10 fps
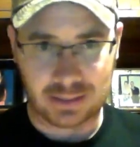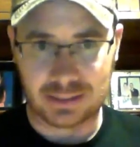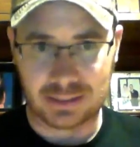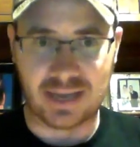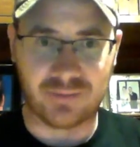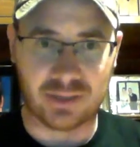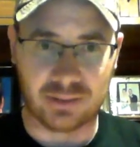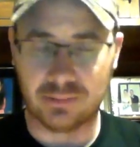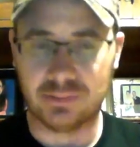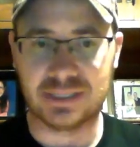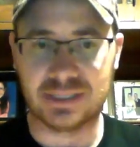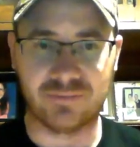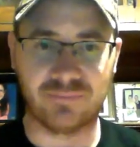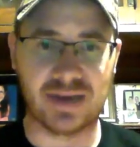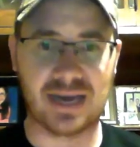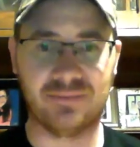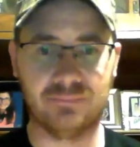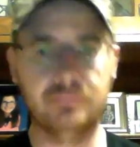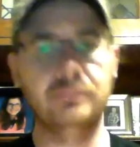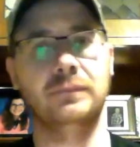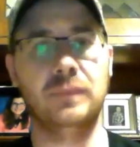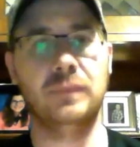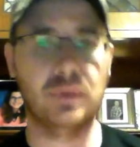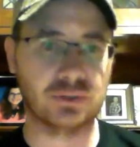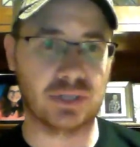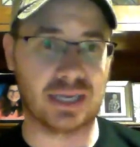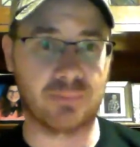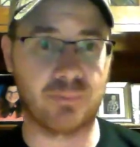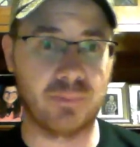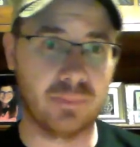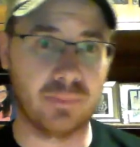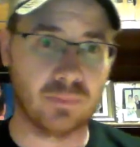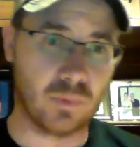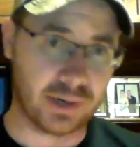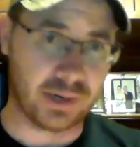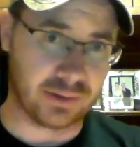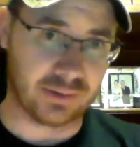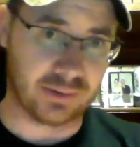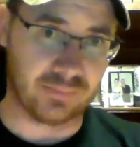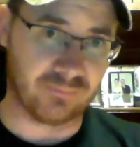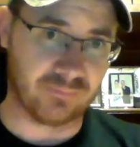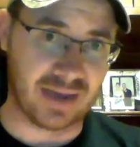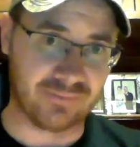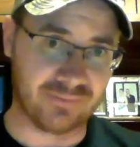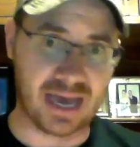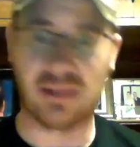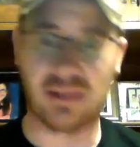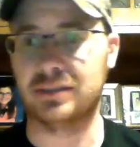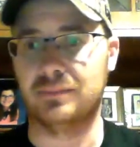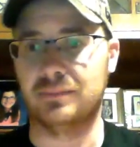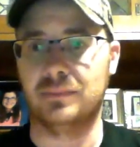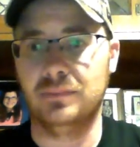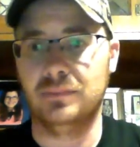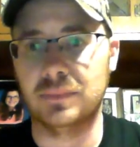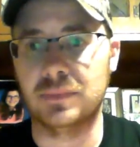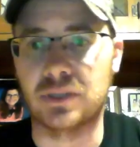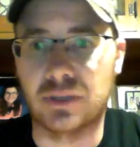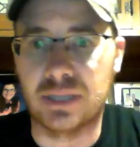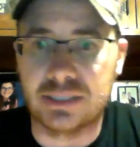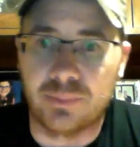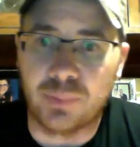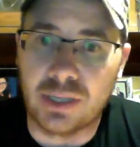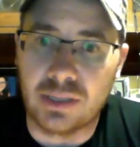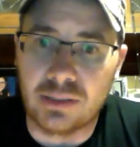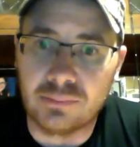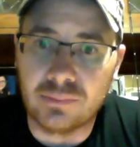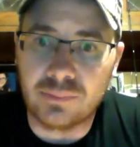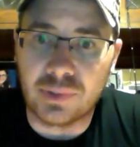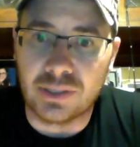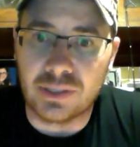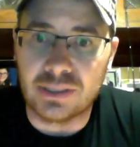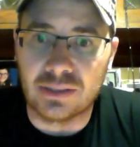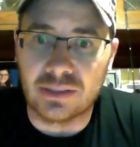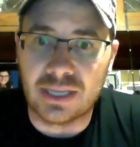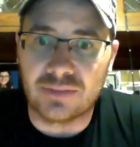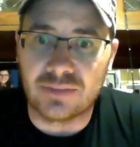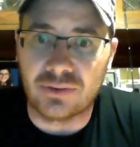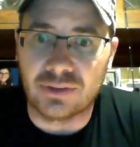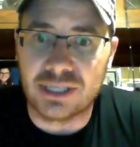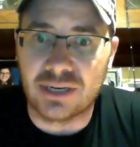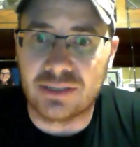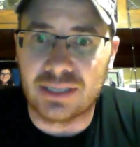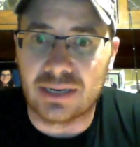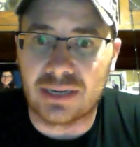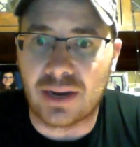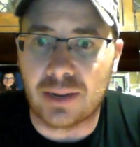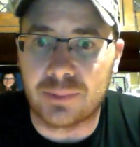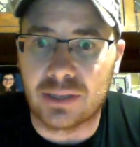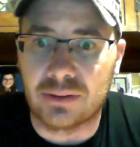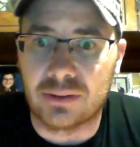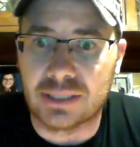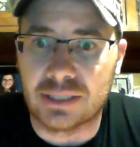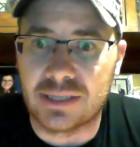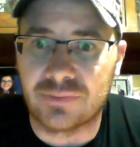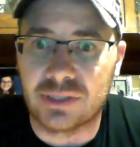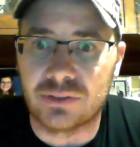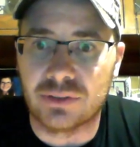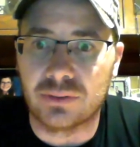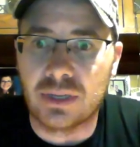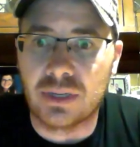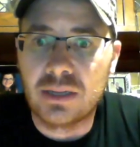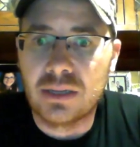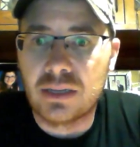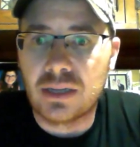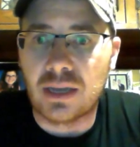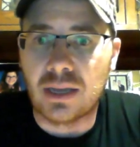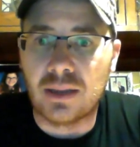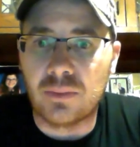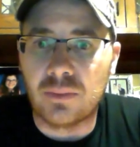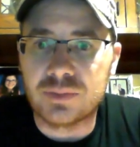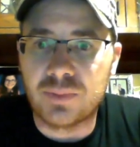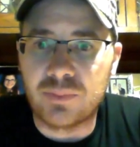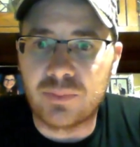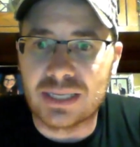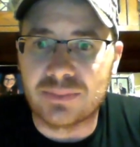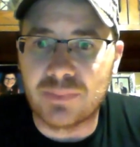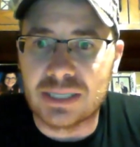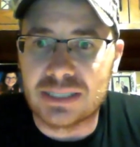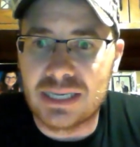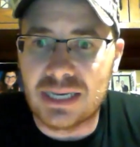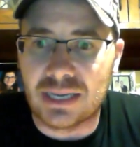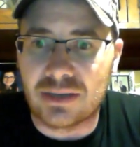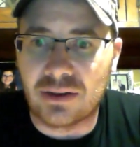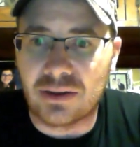7.75, those are like $105. So that's a pretty good deal. Thanks for sharing that, Crappie Killer. That's definitely true. What's my biggest muskie? I caught a